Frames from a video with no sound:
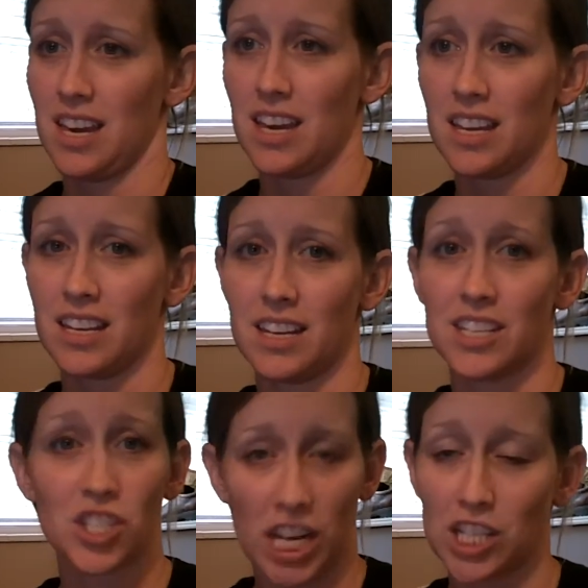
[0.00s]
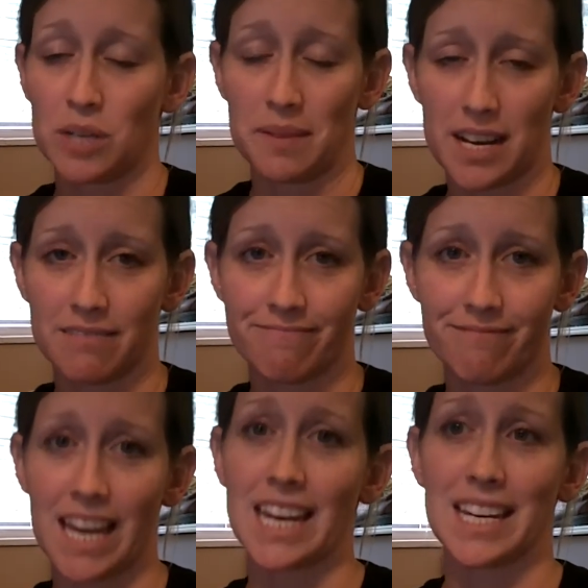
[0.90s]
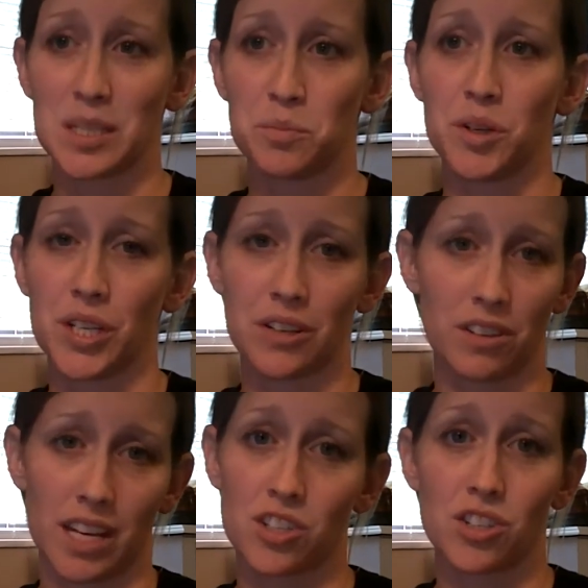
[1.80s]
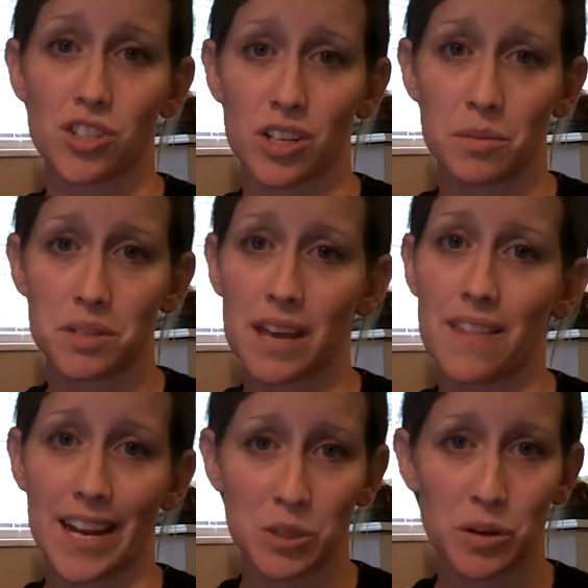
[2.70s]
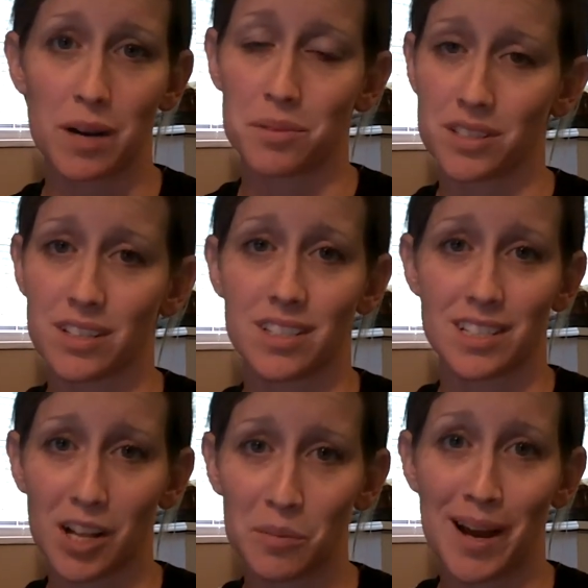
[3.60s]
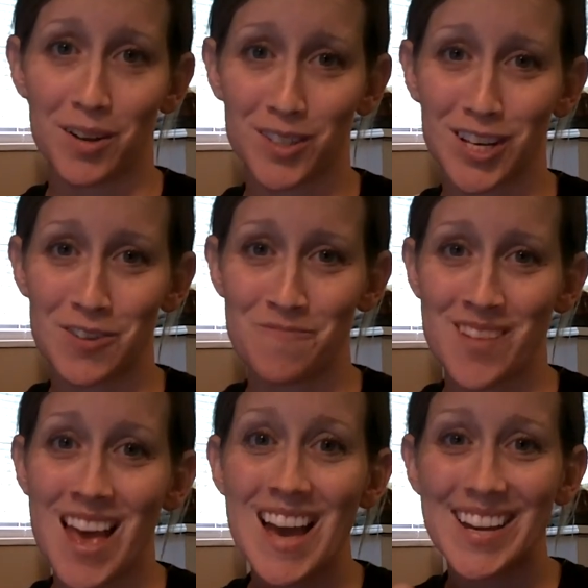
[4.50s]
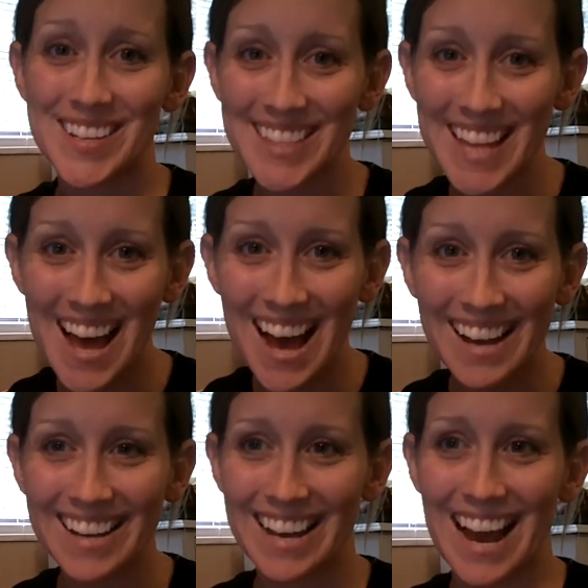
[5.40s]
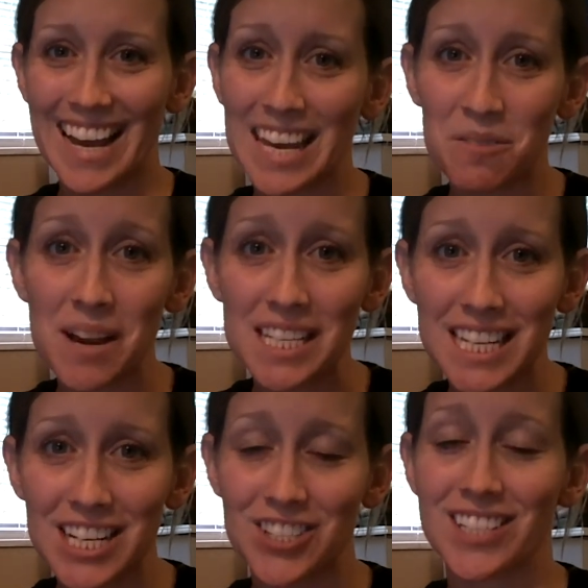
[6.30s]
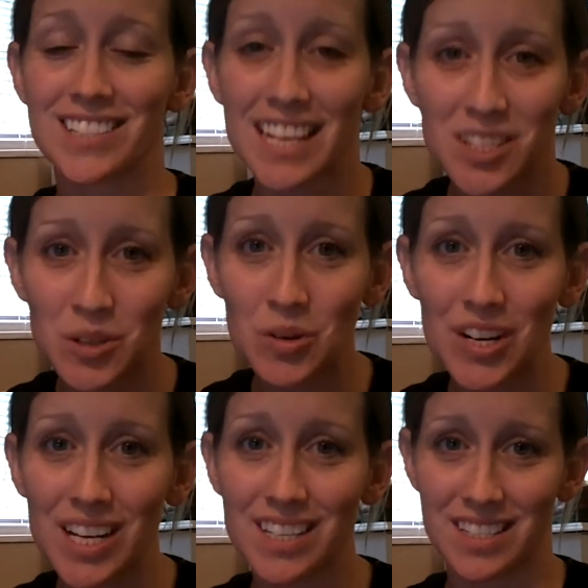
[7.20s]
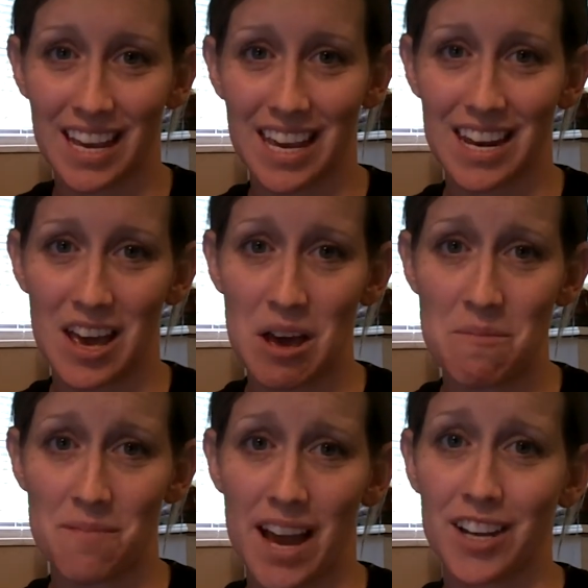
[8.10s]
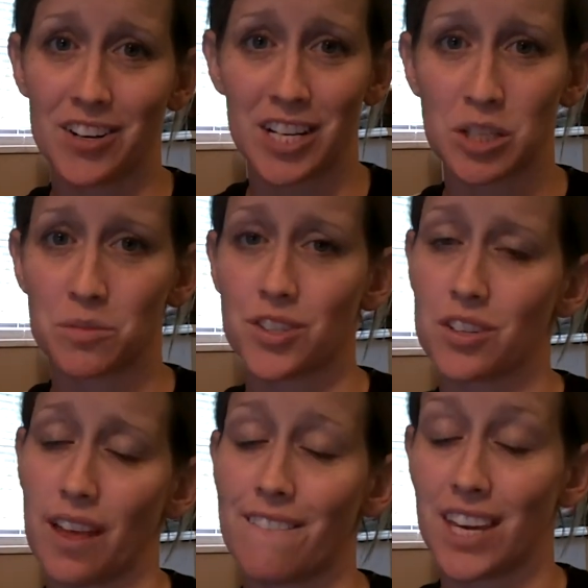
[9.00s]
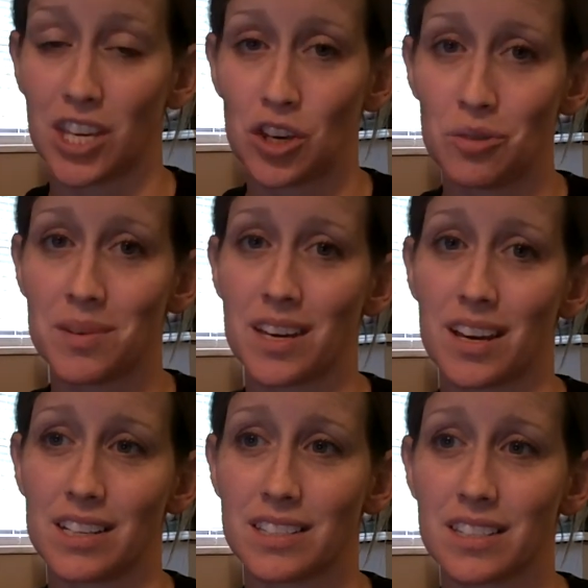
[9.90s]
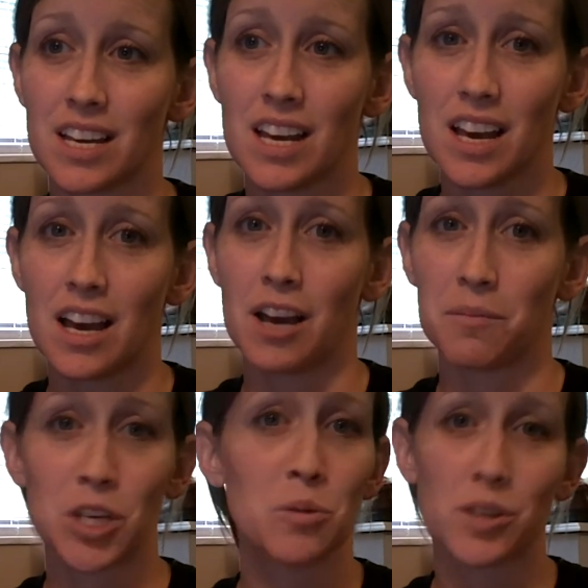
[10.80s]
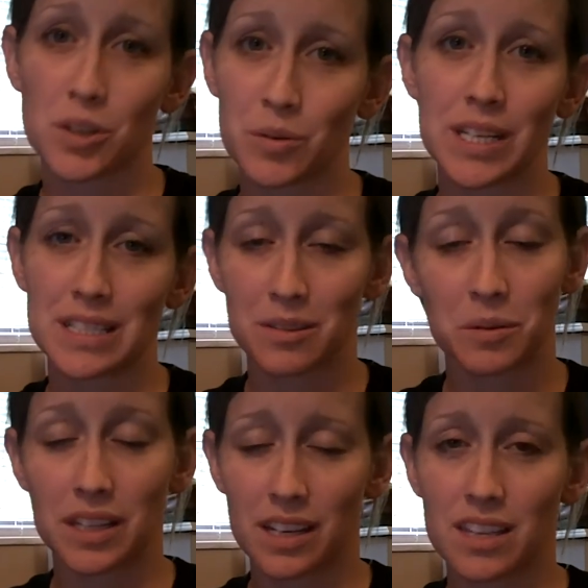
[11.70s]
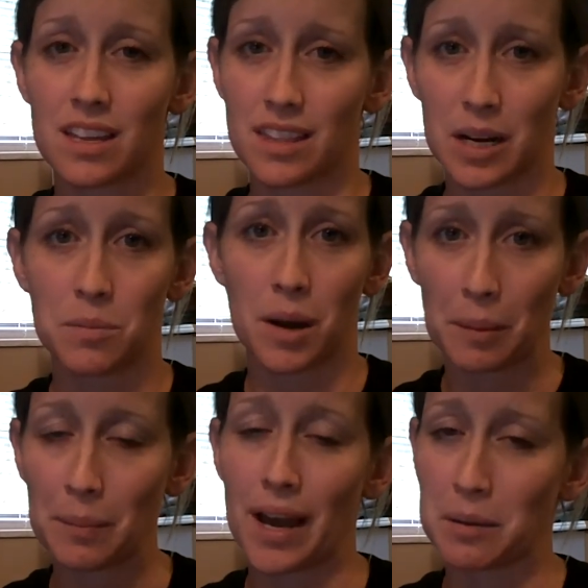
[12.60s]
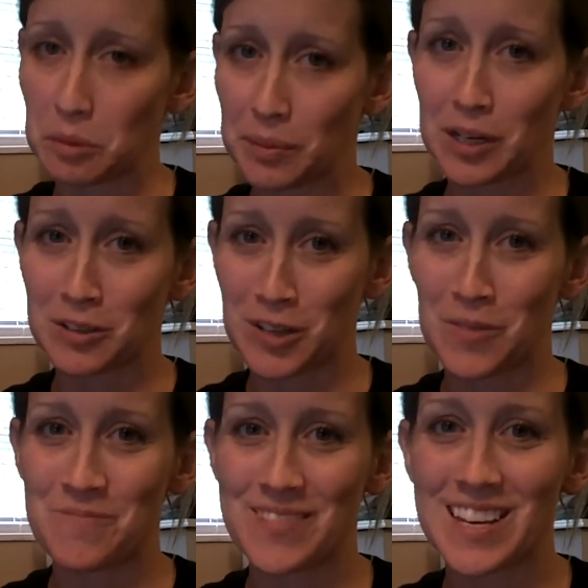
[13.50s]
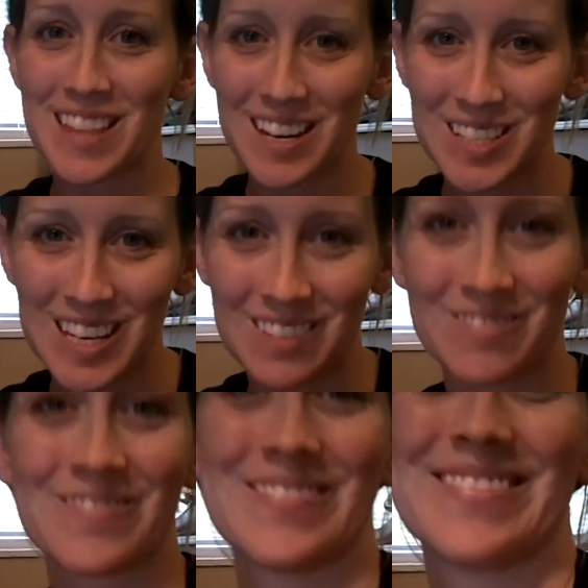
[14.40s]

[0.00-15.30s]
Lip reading: It is changing mine, and it is building relationships, and that is what our business is all about. So good luck. I can't wait to hear success stories and how your customers are loving you, because you are the reason really that they're probably buying Premier. So good luck to you.